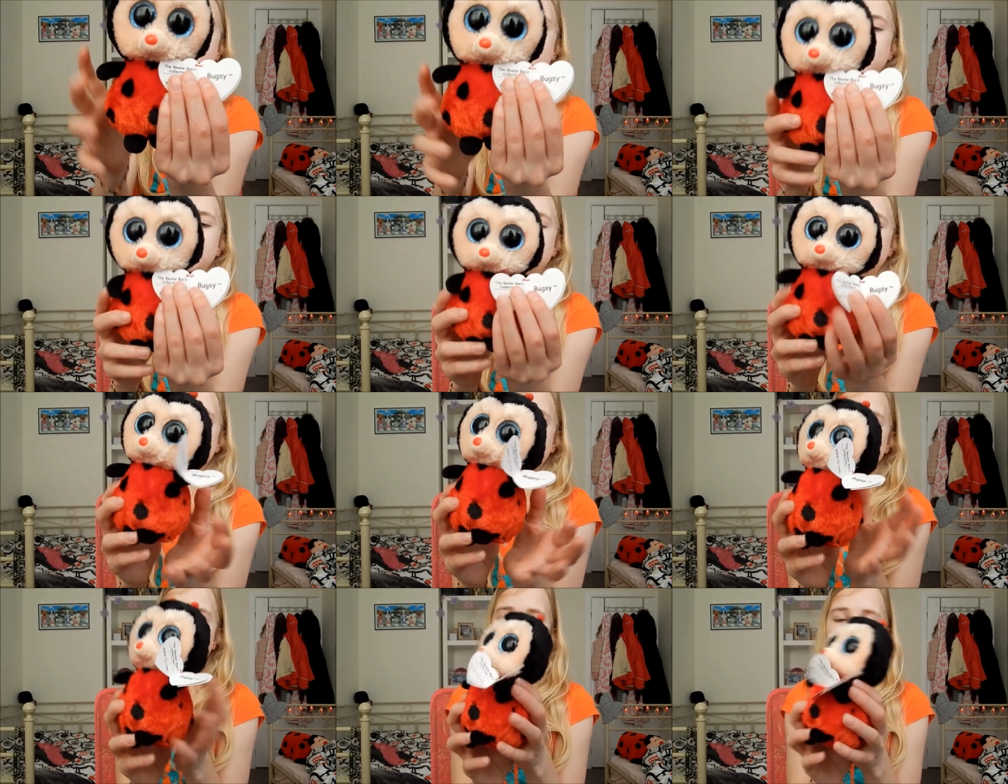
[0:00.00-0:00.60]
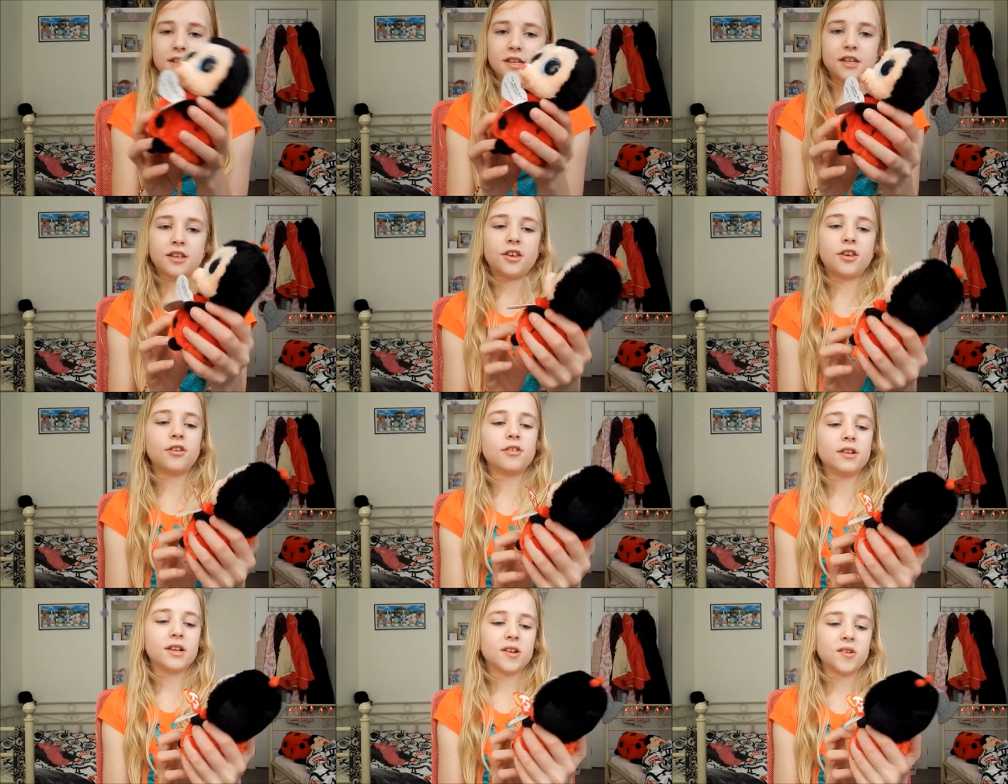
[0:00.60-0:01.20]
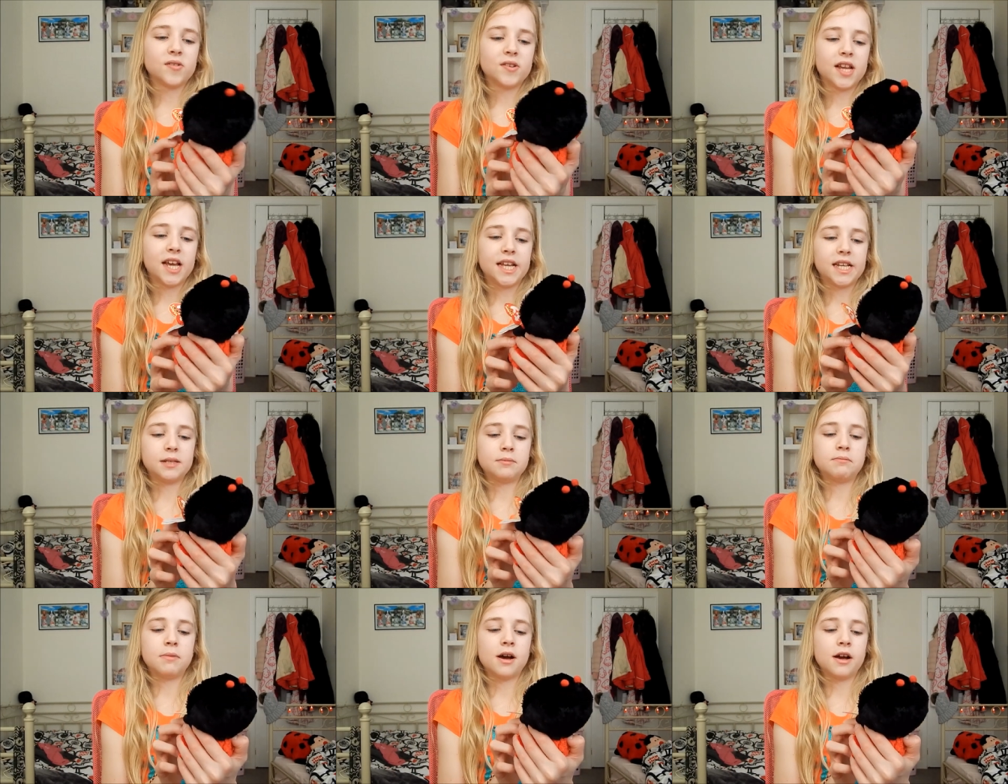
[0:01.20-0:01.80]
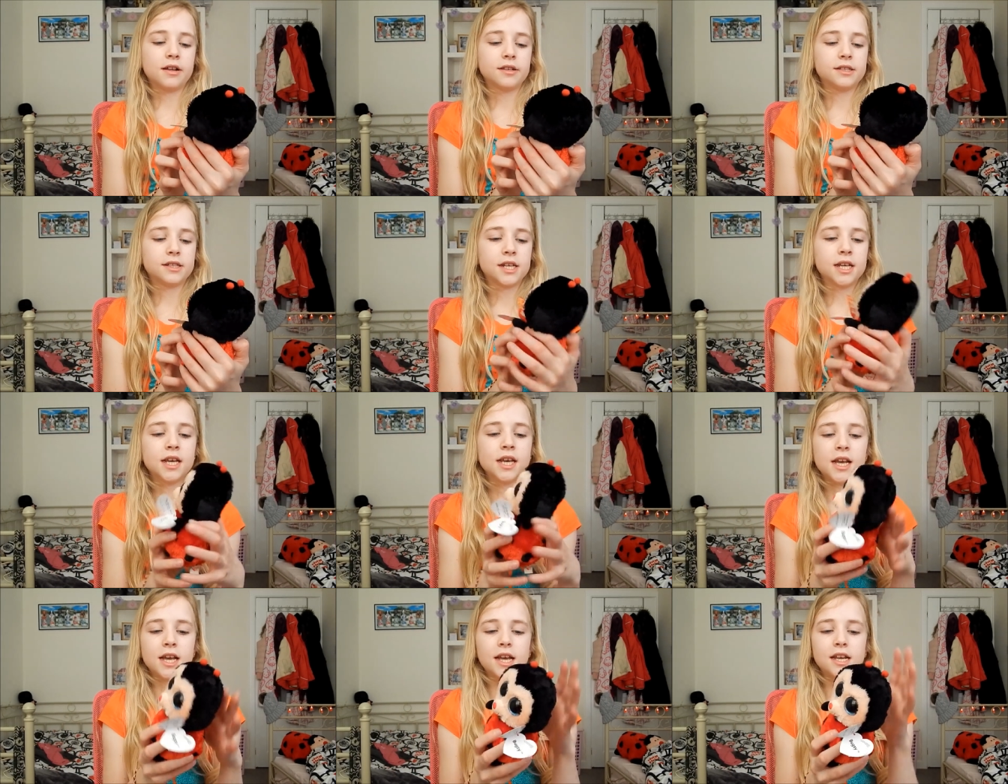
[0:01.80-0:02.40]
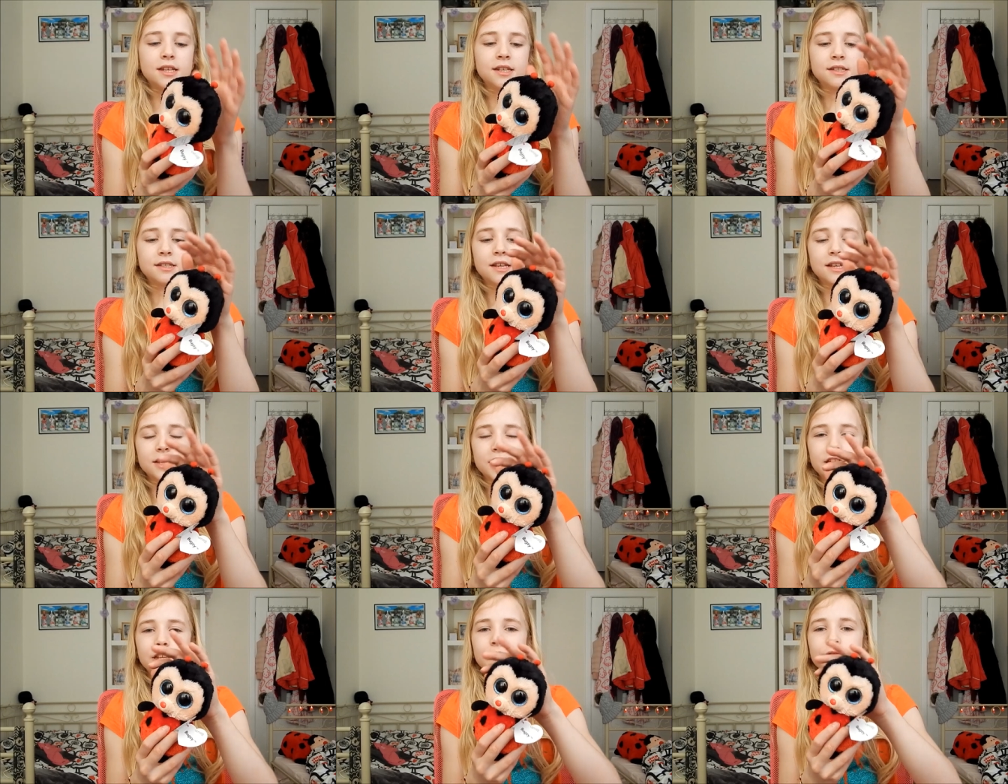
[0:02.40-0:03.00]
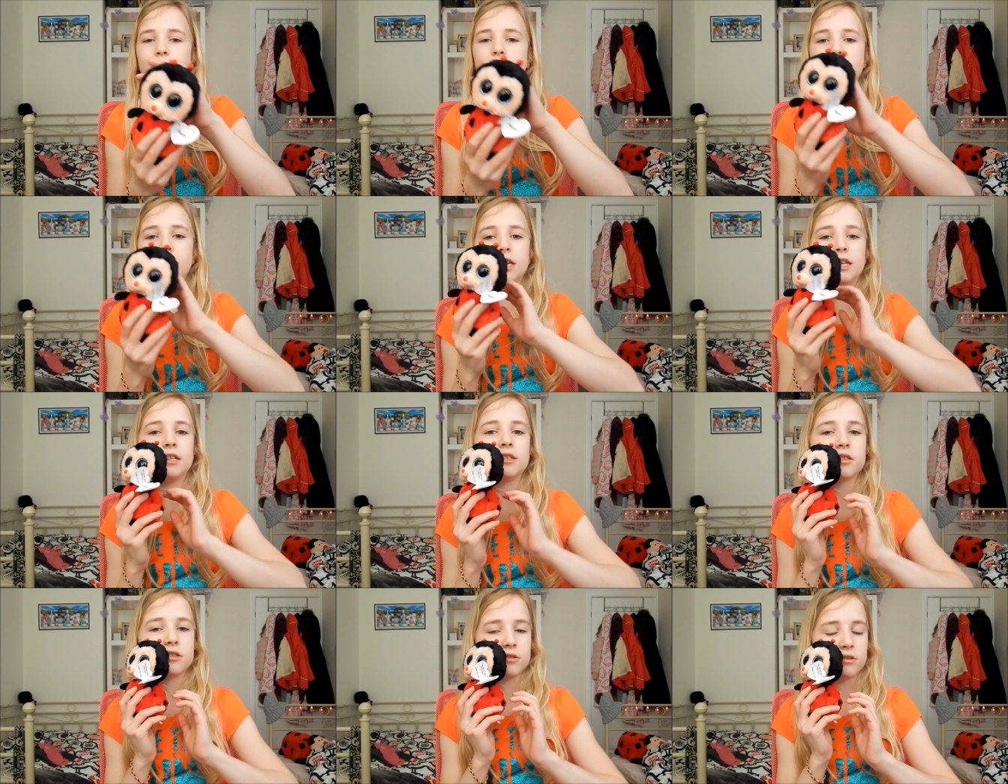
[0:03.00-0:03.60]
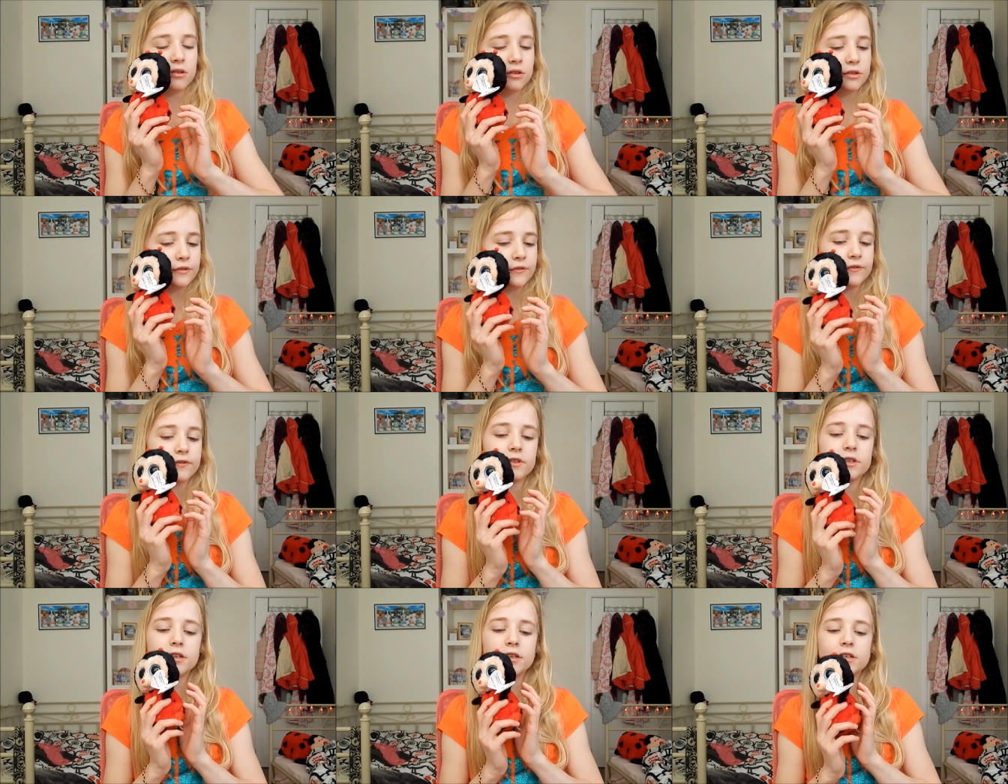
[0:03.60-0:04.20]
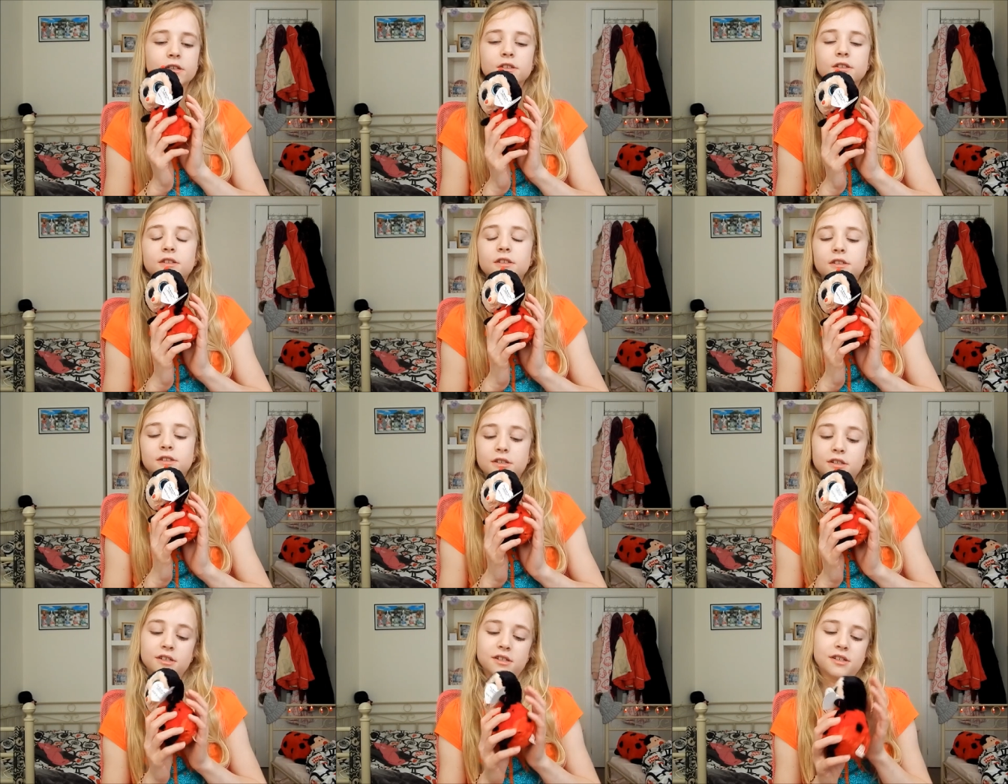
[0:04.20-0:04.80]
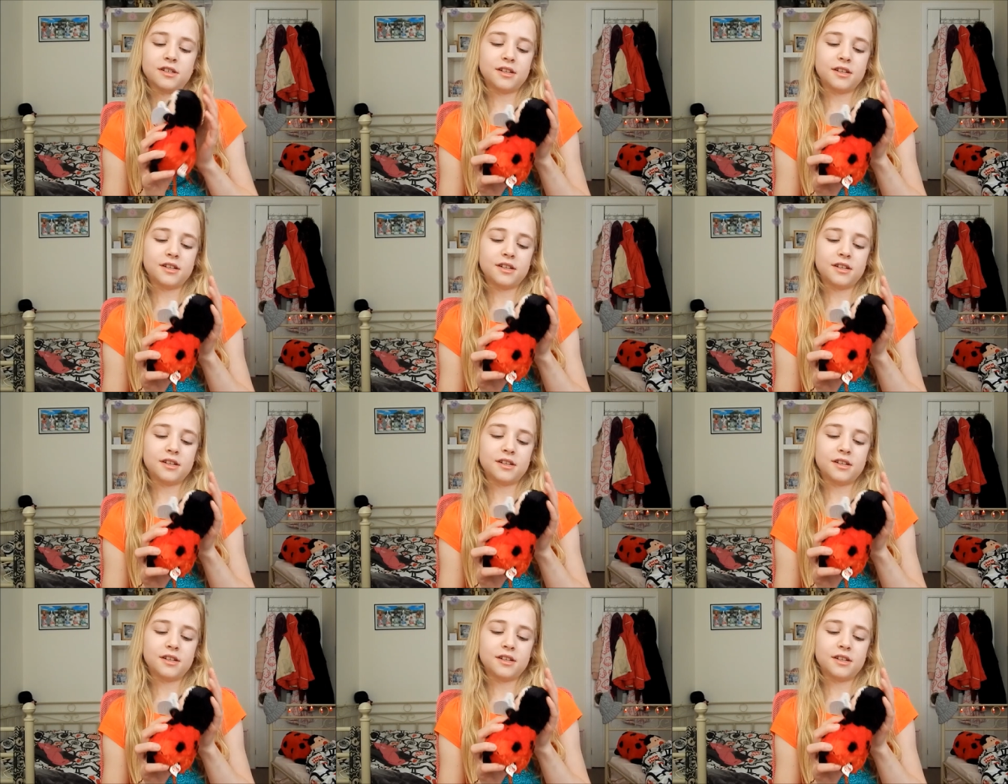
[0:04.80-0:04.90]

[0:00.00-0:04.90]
And it's just a cute little ladybird. And it's actually really soft. Oh.